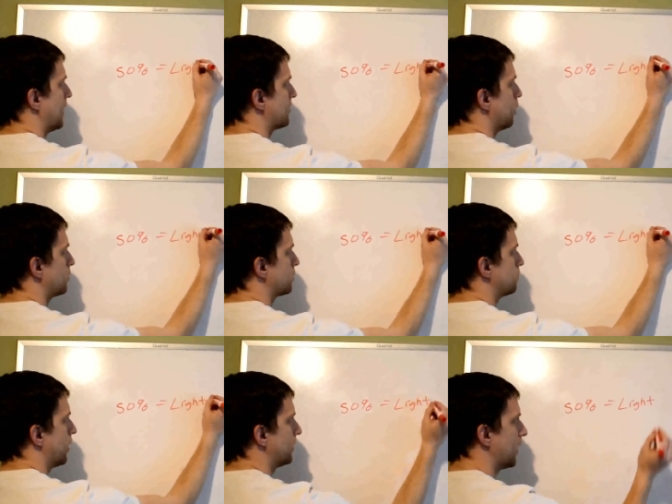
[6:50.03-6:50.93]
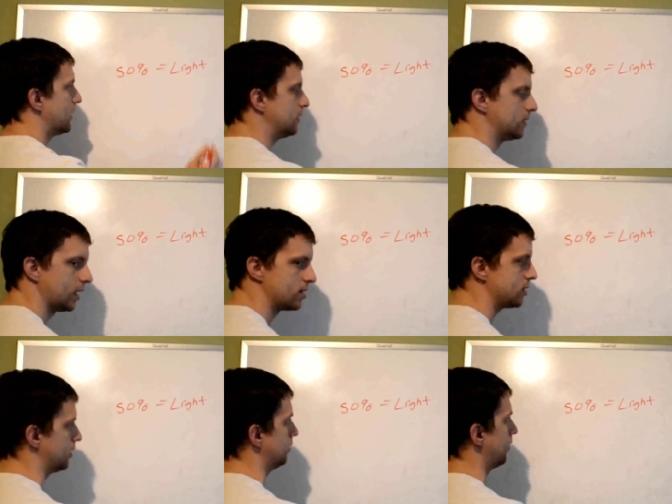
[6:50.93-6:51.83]
That's how much my light
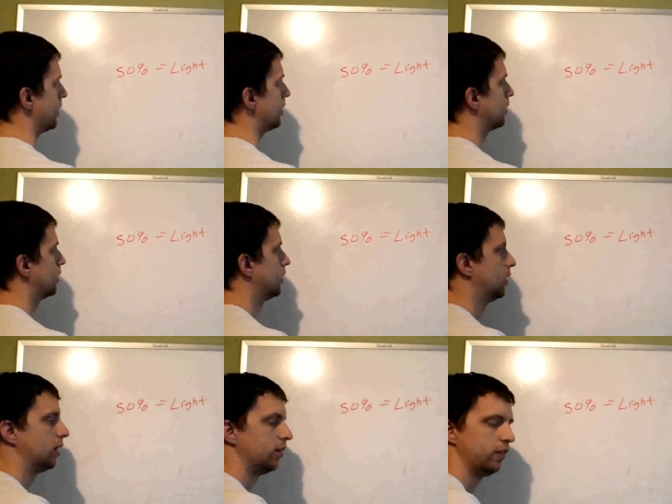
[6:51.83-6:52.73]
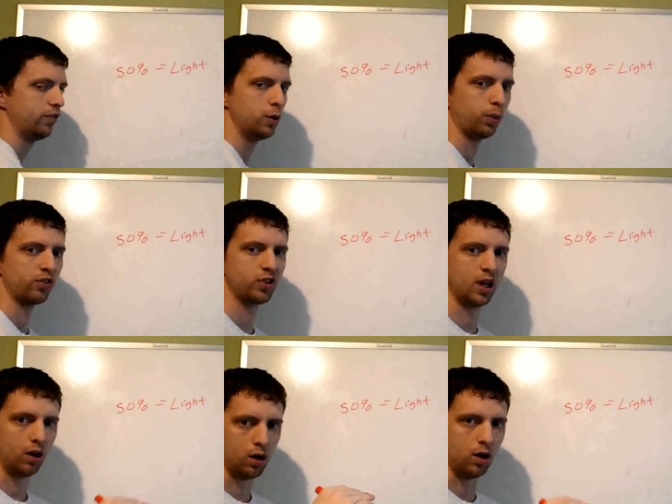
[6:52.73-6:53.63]
intensity, right?
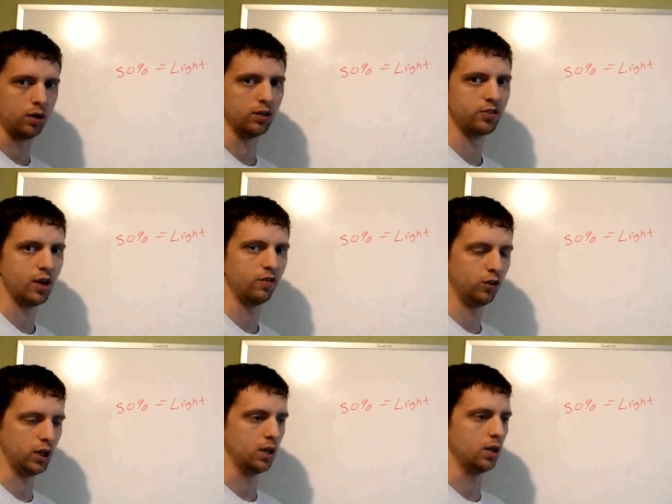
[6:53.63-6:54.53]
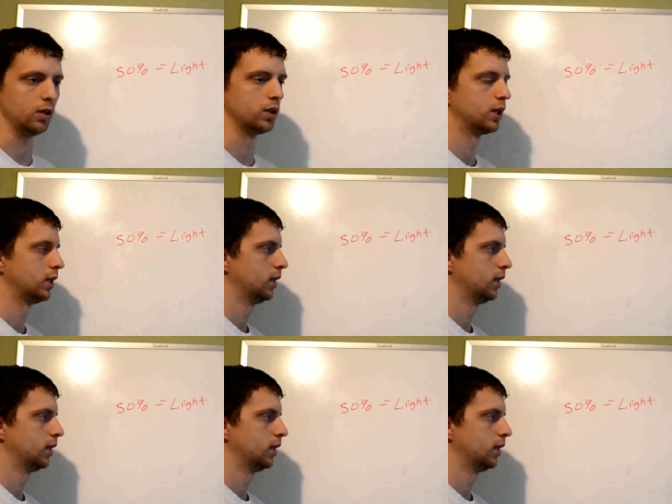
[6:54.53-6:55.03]
50% on, it's not fully on.